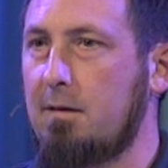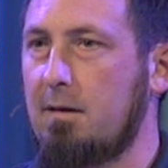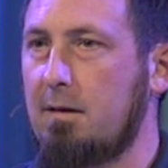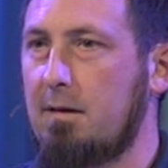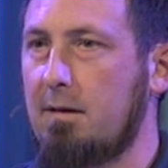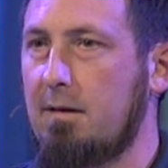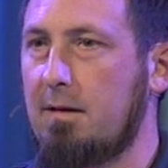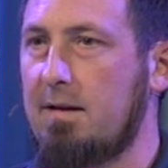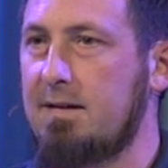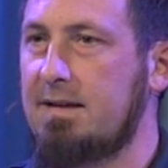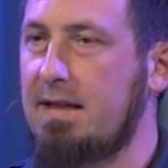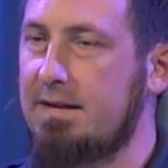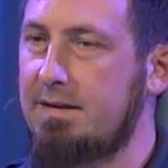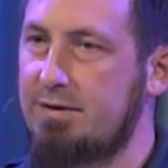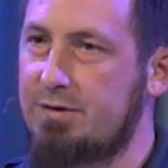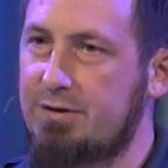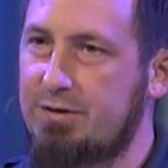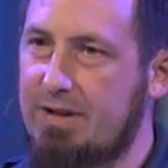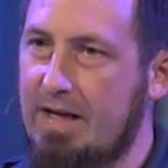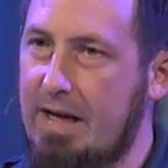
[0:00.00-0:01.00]
is that
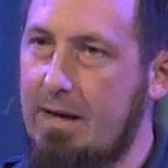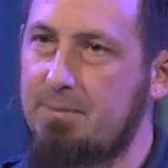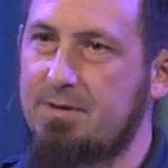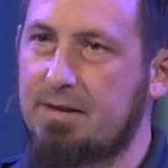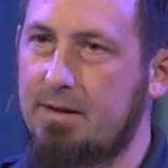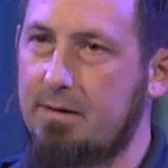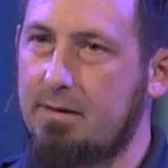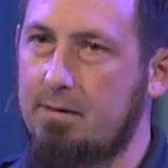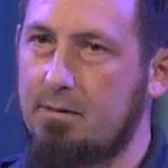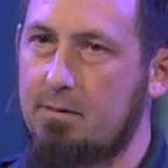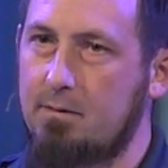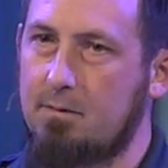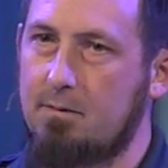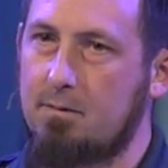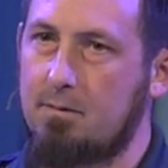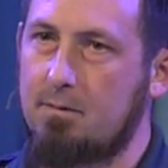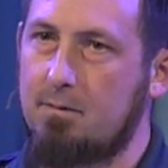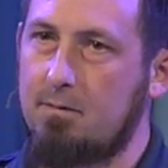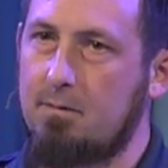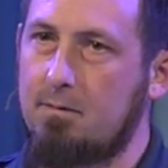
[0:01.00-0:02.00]
Samson
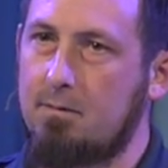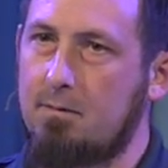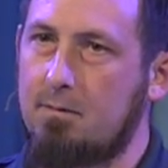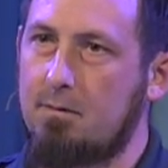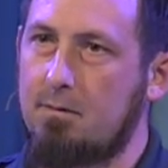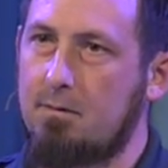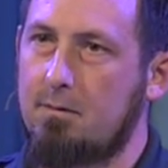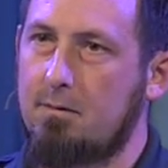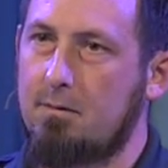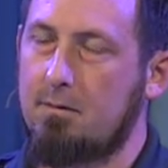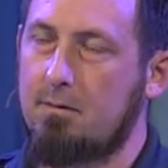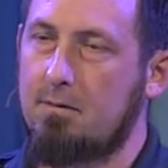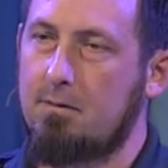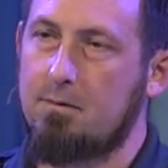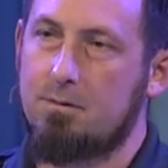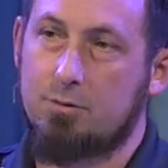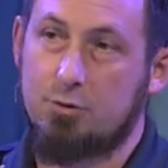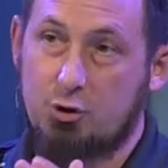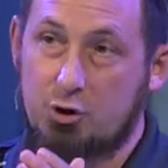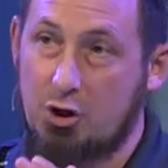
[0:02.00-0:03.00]

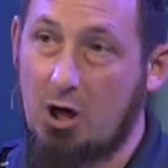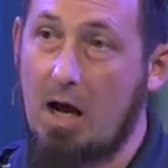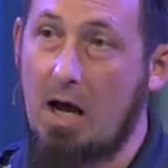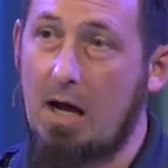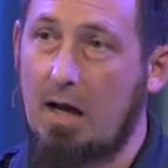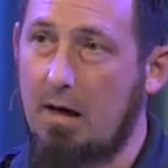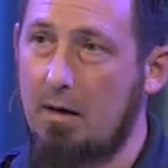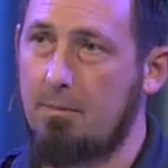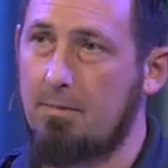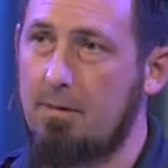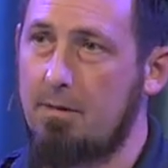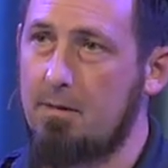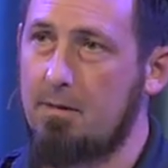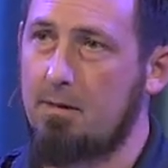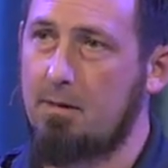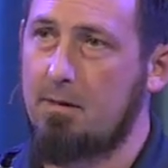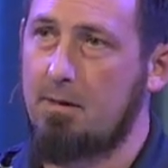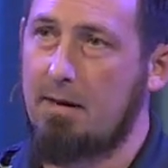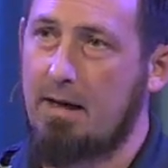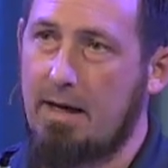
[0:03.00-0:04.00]
job
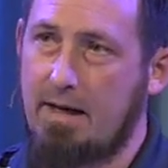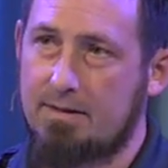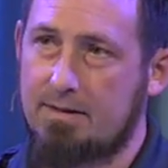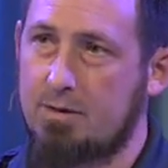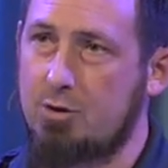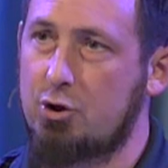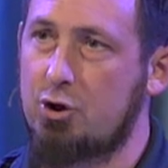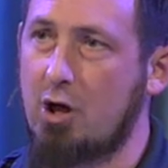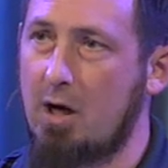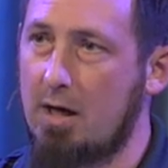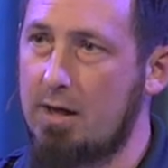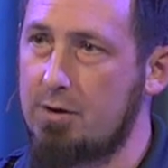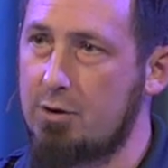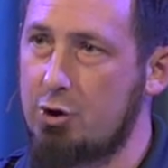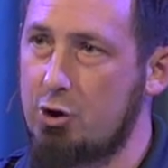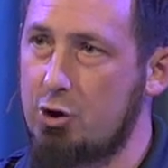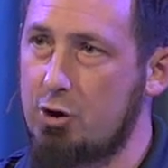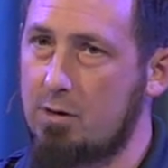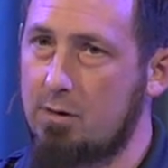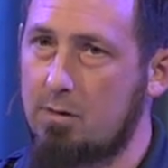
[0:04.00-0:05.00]
as a
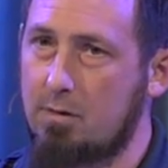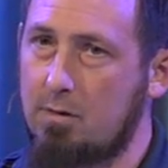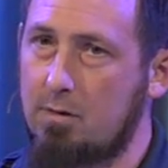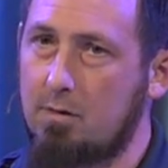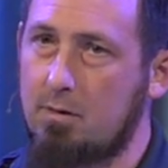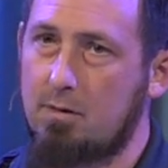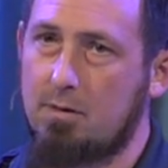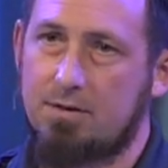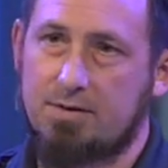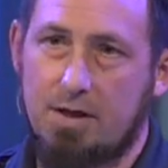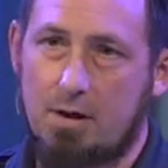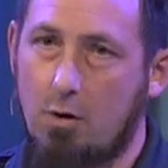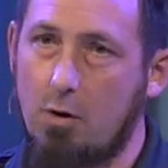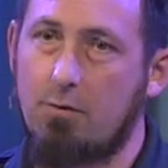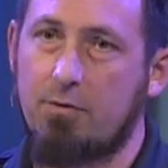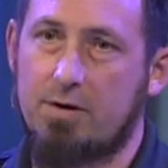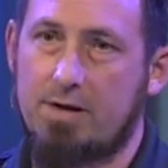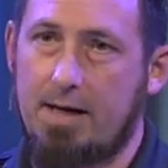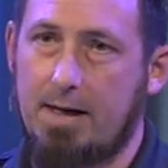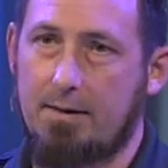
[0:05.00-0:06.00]
judge it's not
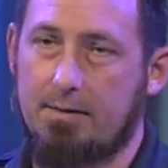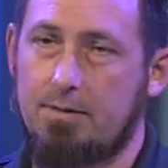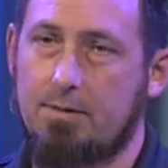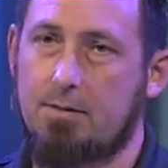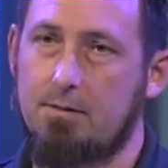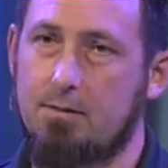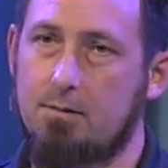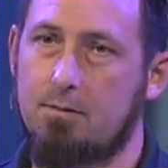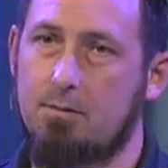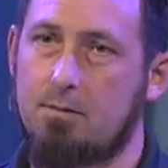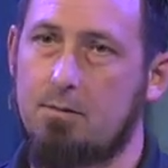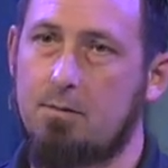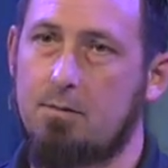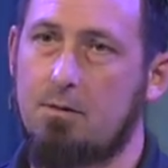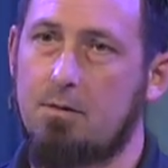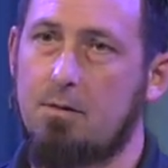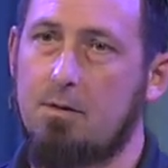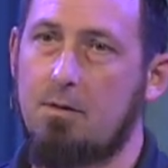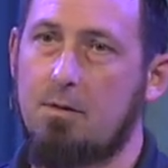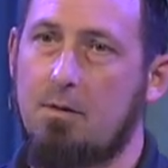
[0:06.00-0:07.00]
over yet.
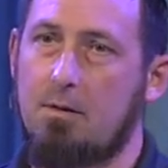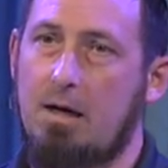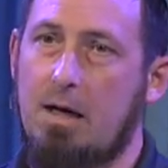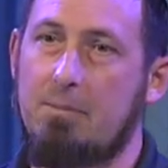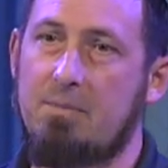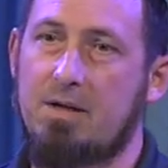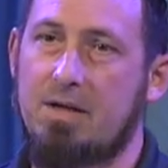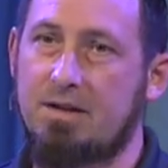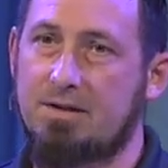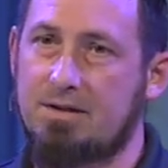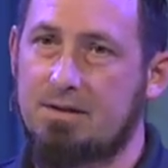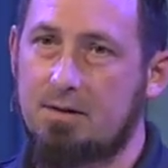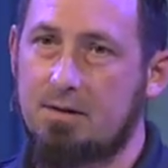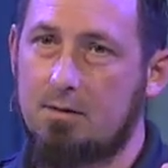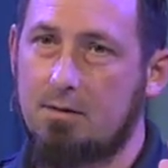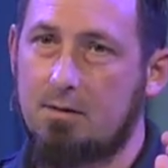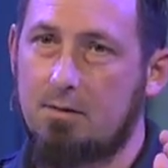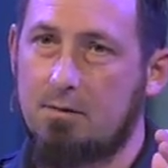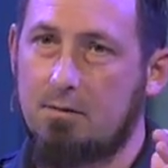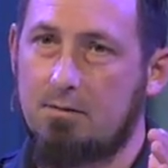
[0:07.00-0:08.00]
And because
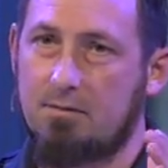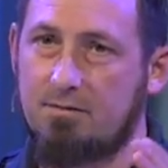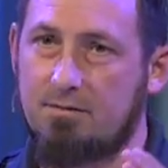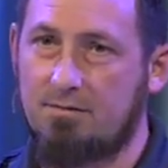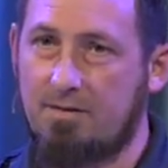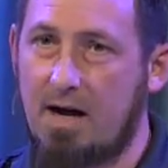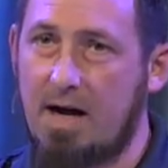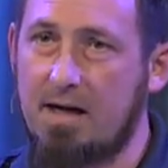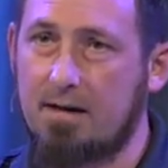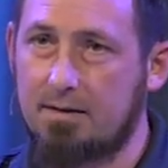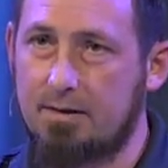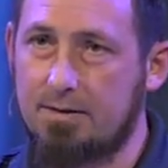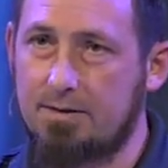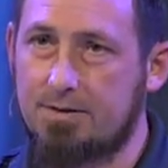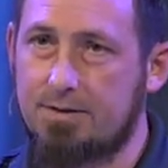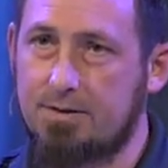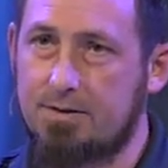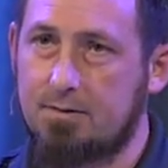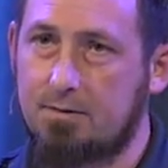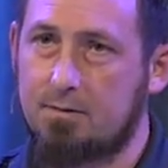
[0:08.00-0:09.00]

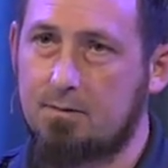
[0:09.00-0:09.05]
violence